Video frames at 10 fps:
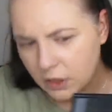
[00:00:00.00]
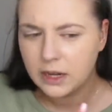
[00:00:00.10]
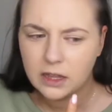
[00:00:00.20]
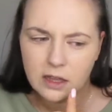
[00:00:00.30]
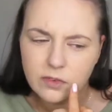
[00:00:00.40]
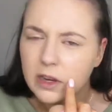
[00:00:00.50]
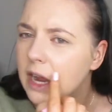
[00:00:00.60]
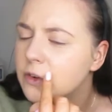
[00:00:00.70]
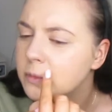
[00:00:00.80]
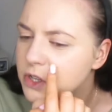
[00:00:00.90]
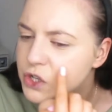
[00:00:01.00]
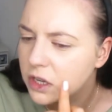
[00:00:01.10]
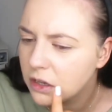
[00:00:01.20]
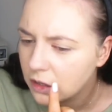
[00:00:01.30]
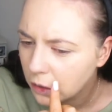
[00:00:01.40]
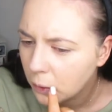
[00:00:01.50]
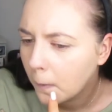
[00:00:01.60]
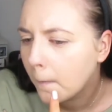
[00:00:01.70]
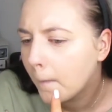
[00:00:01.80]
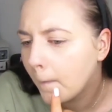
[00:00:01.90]
And even here on my cheek,
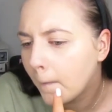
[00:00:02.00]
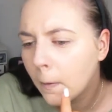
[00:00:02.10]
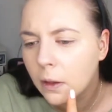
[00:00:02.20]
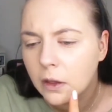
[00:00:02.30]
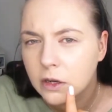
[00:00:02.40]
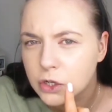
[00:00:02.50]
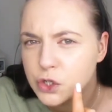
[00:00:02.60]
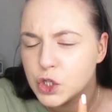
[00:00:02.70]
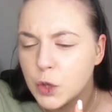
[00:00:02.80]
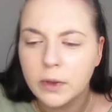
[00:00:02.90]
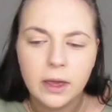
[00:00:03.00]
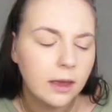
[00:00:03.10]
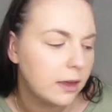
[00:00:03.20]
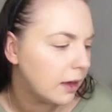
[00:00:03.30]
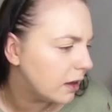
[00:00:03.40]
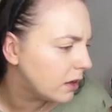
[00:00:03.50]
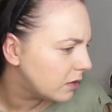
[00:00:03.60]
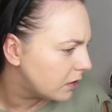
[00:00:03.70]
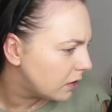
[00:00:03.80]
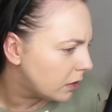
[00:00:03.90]
it looks super cakey.
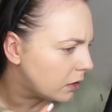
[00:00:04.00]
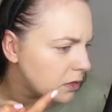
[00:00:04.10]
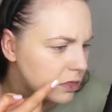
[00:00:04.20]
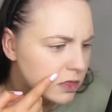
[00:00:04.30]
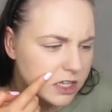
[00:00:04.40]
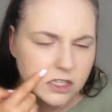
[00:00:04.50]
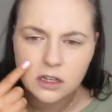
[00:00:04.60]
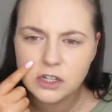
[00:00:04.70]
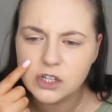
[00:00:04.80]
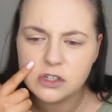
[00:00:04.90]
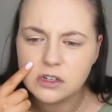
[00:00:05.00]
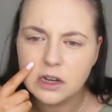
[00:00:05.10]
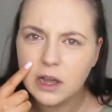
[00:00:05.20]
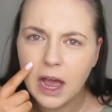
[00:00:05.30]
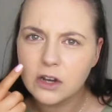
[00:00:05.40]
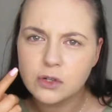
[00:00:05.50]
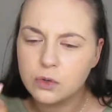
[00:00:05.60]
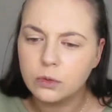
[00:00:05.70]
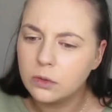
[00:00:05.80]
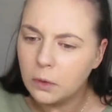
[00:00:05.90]
This side doesn't at
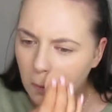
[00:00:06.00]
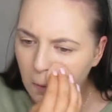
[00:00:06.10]
all.